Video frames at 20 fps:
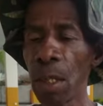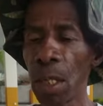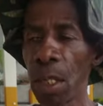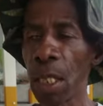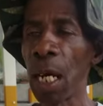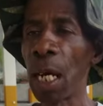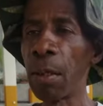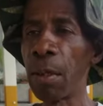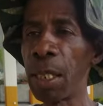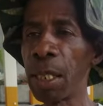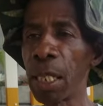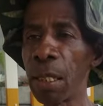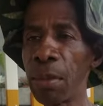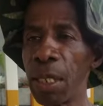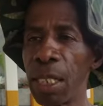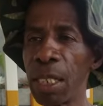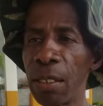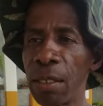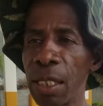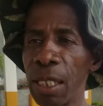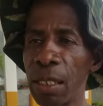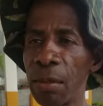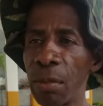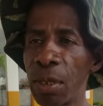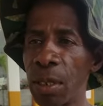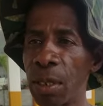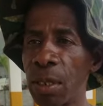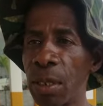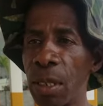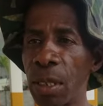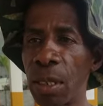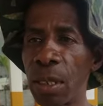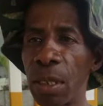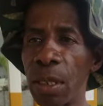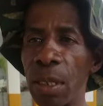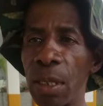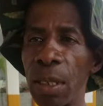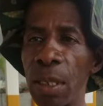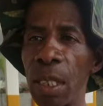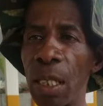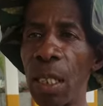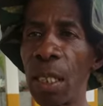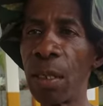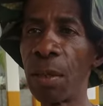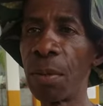Yeah, I won championship with Kensbro. Okay. Yeah.